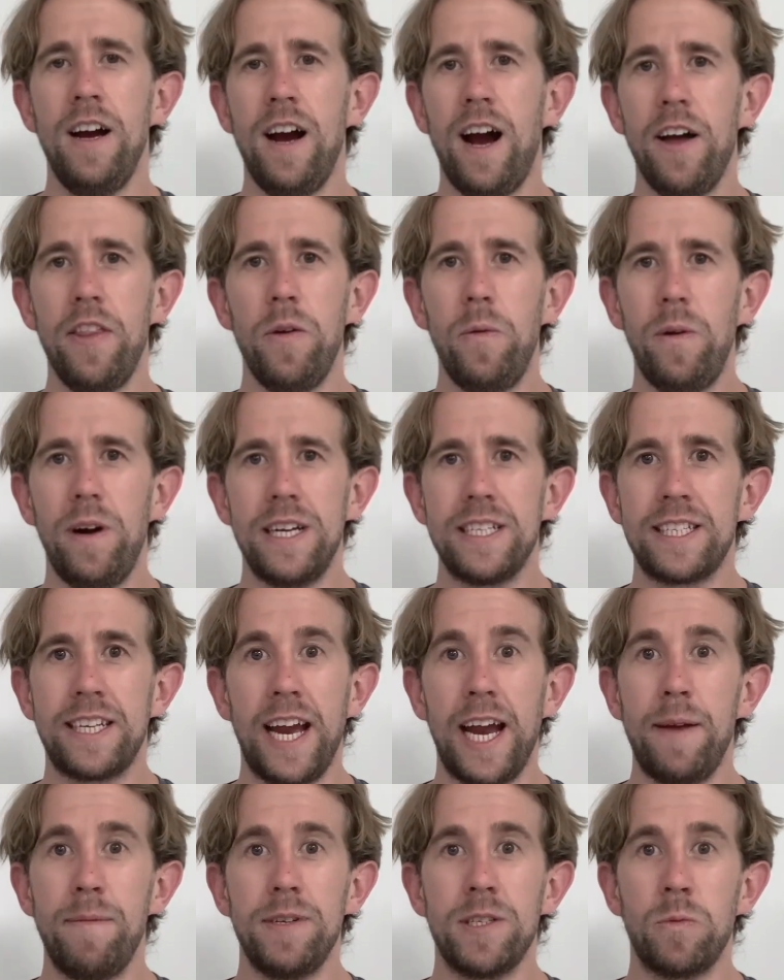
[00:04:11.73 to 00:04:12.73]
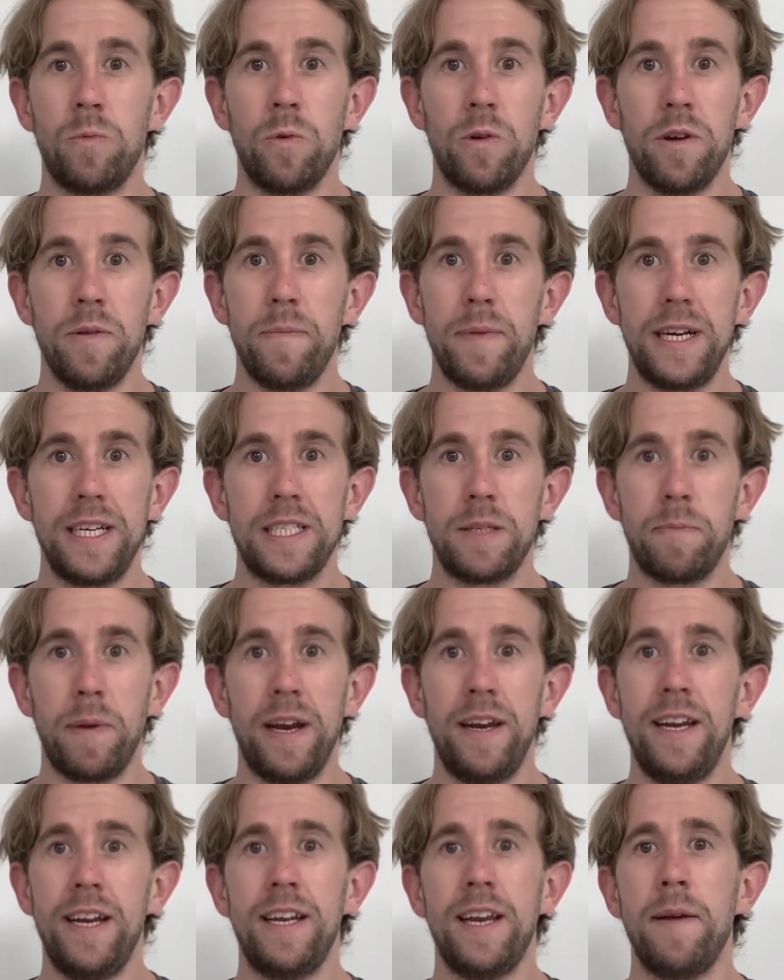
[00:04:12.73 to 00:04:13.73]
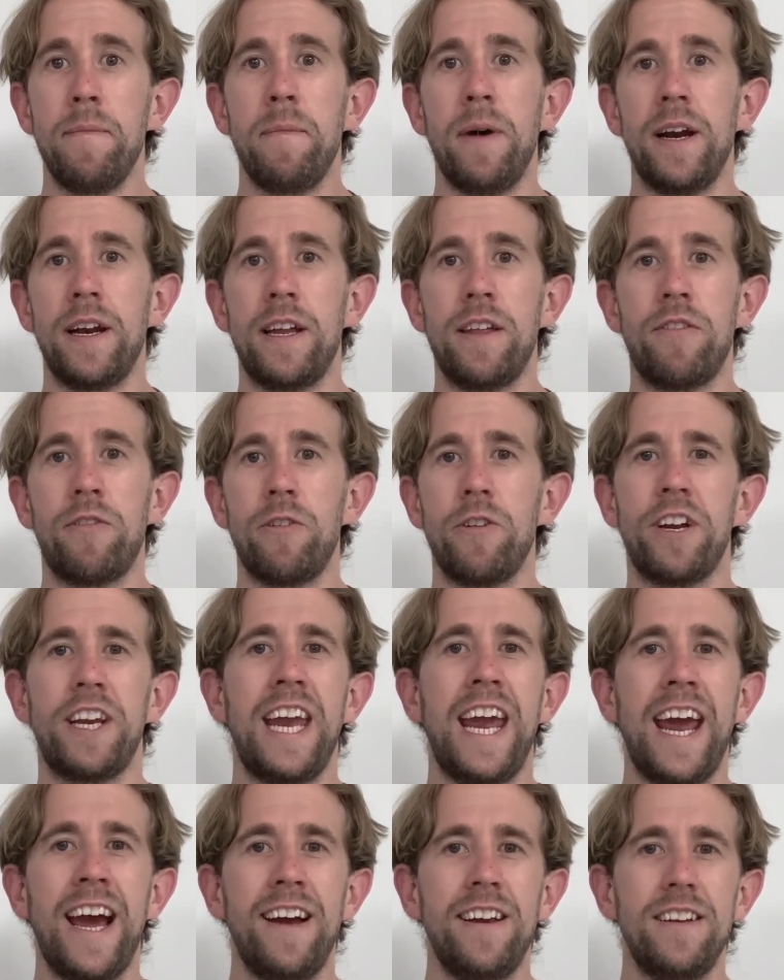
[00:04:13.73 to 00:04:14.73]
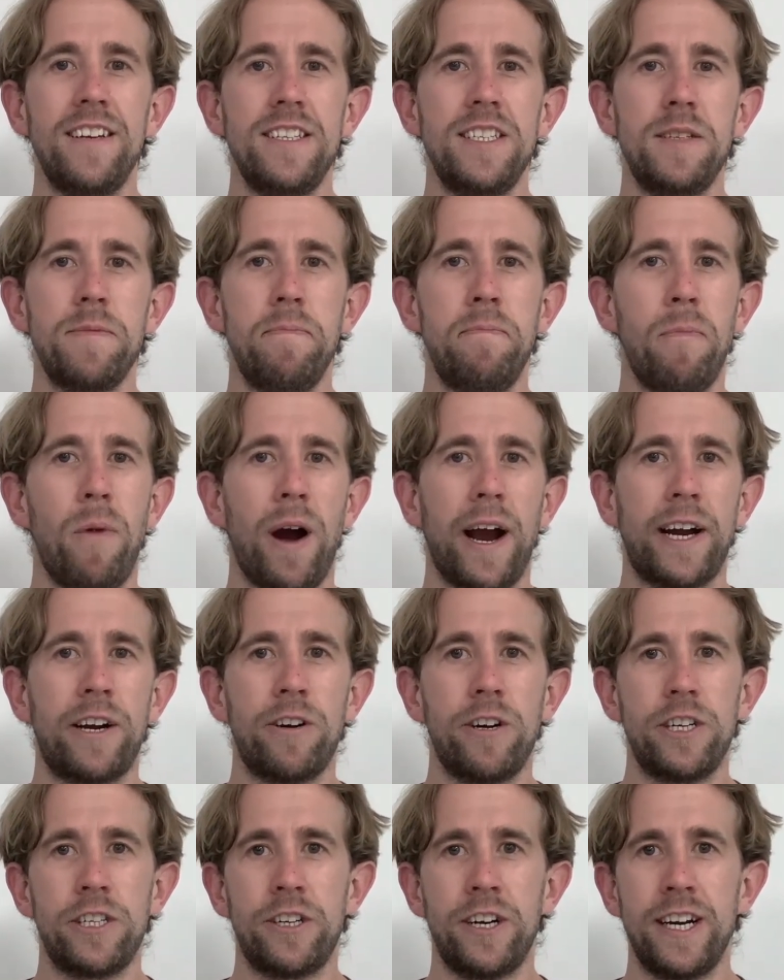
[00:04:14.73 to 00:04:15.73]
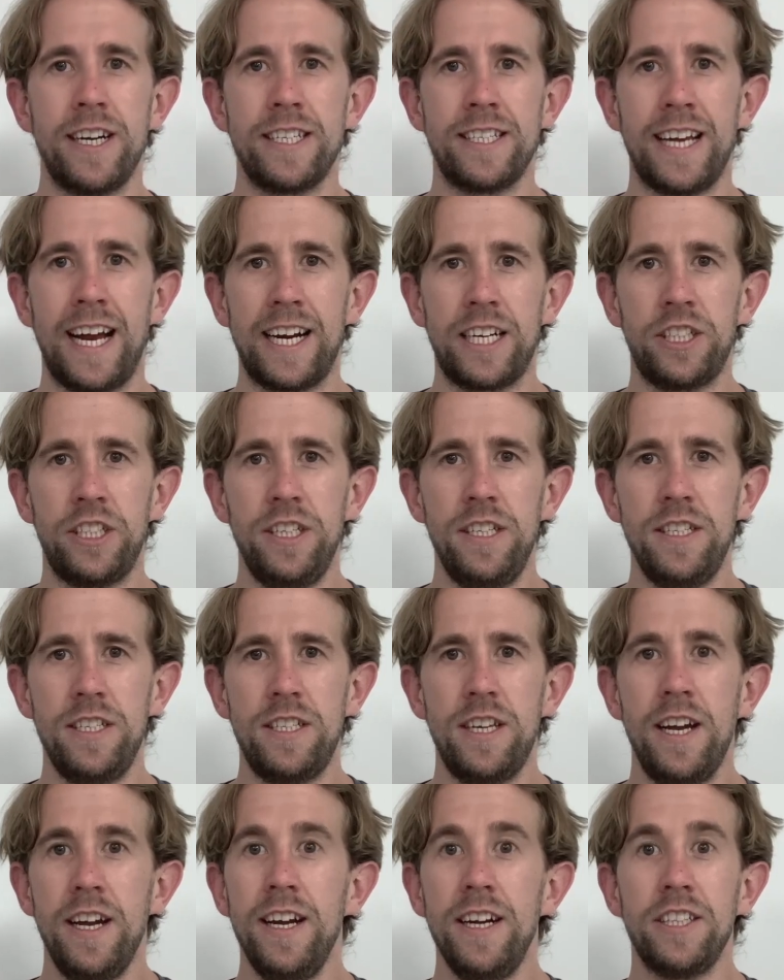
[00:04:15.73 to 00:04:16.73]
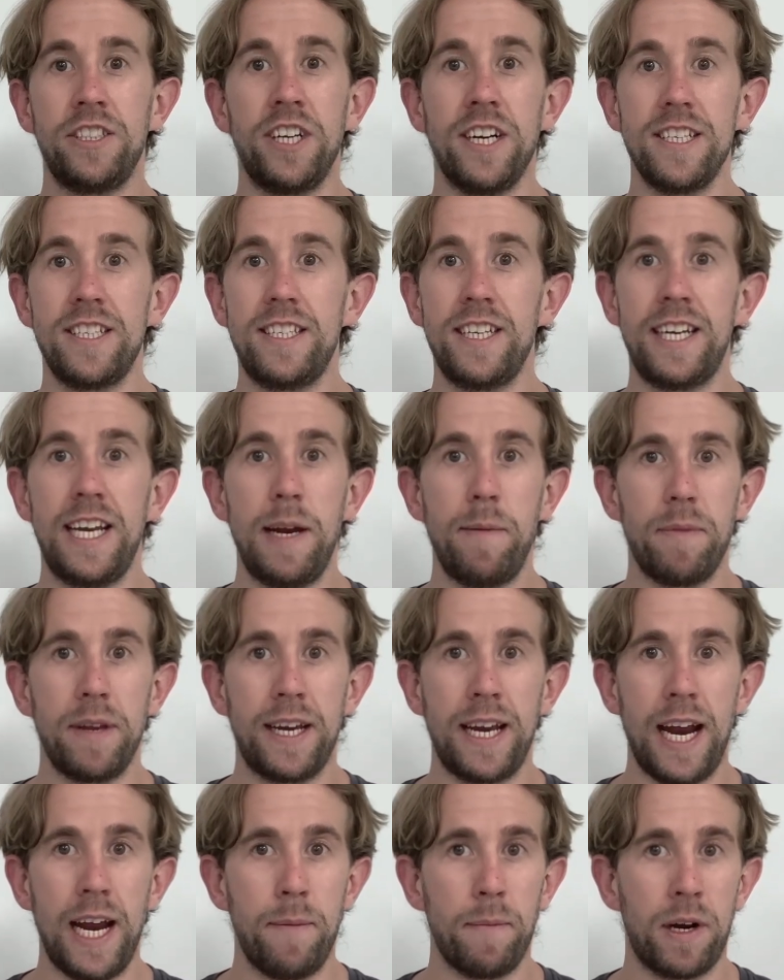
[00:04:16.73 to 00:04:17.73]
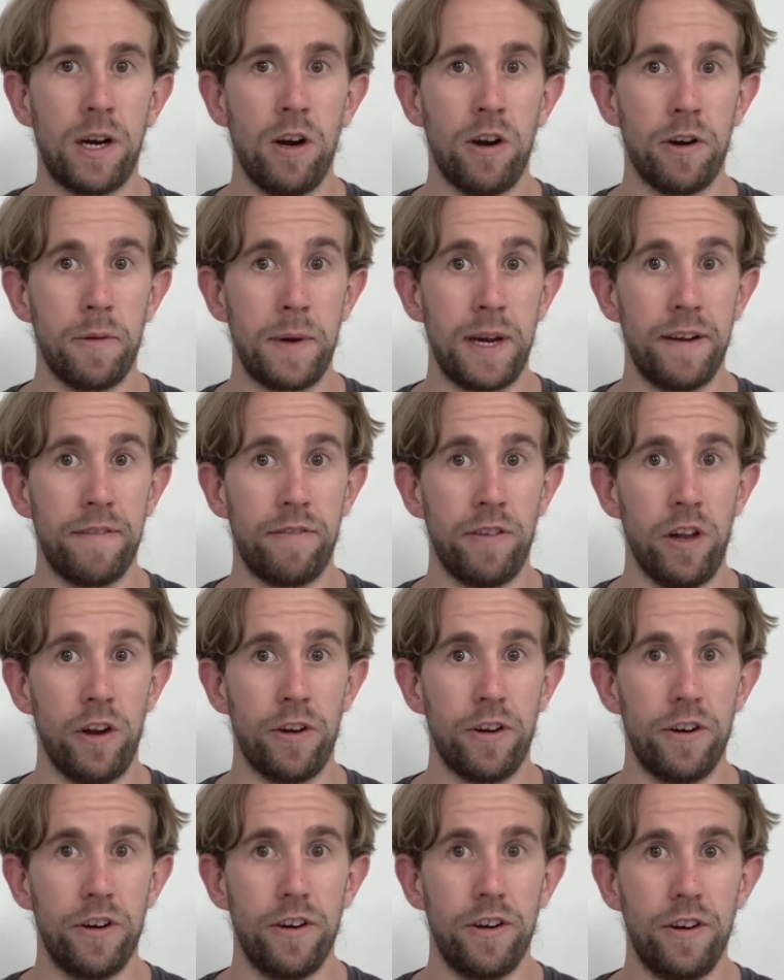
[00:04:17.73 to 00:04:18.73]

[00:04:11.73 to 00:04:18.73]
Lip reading: Otherwise, gamers wouldn't be spending their money through countless microtransactions just to keep the game economy afloat.